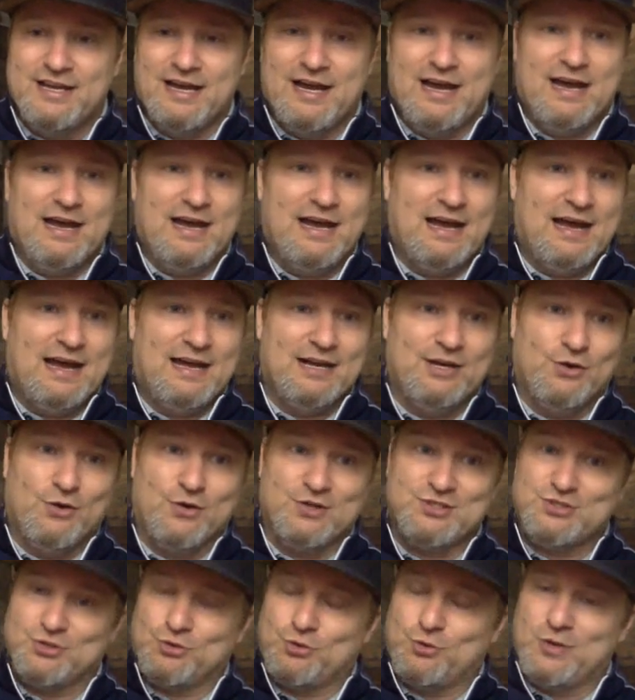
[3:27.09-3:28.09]
I
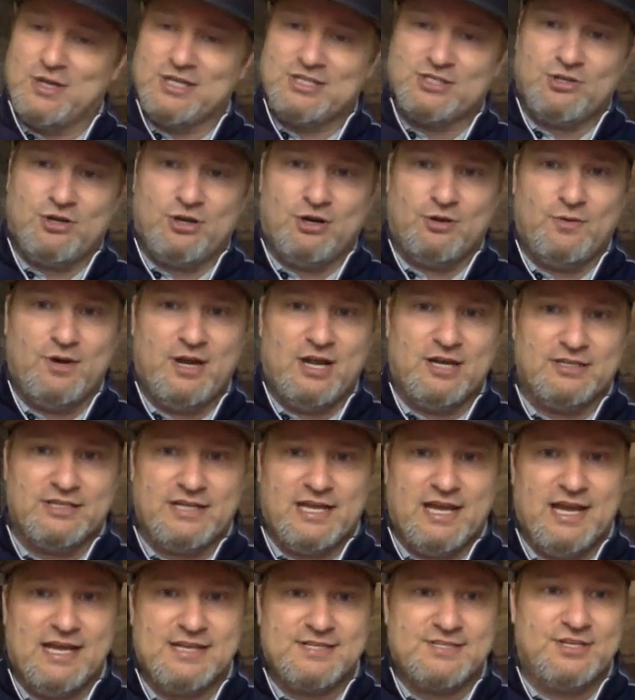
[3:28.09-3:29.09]
know it's a quick turnaround
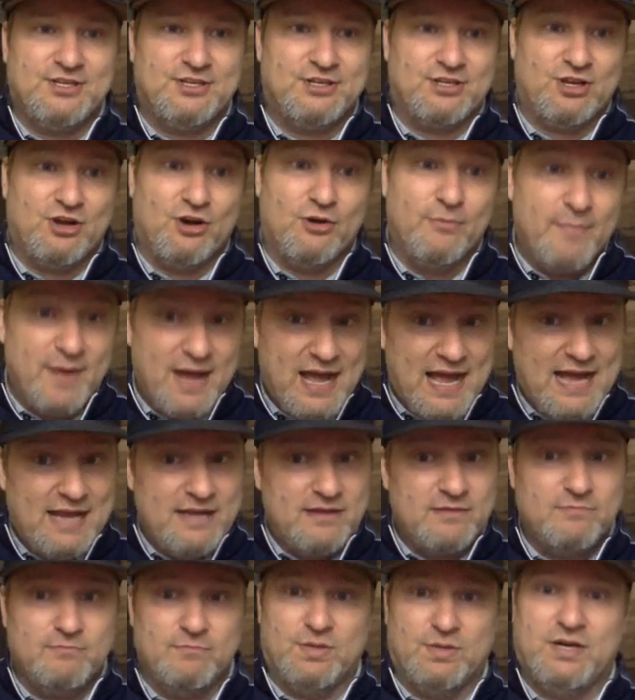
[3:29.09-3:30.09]
to ask you to go
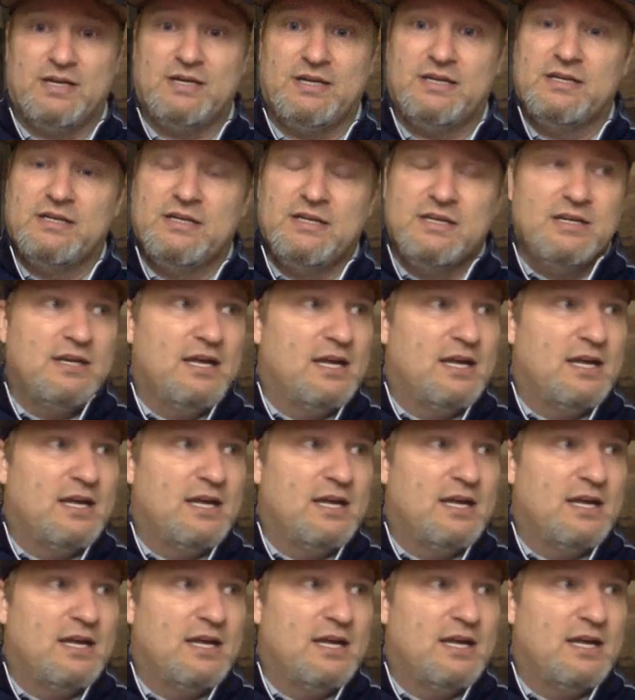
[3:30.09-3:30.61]
back, but